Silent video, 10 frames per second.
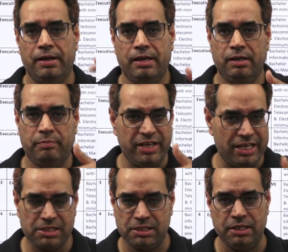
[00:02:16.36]
uh,
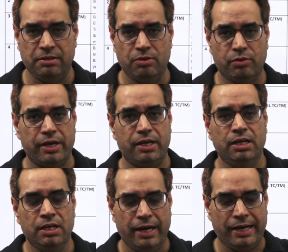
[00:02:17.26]
B S C,
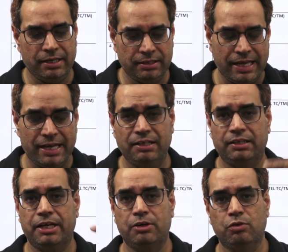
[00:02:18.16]
okay, and
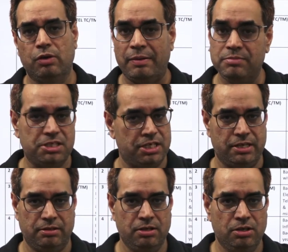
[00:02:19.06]
then they do M
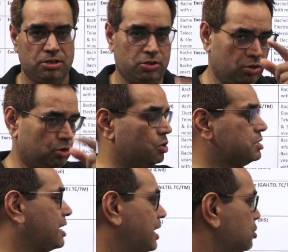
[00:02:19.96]
C A. So
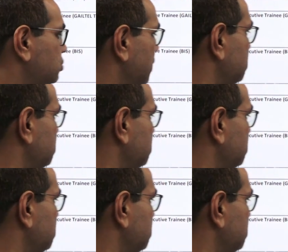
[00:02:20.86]
those are also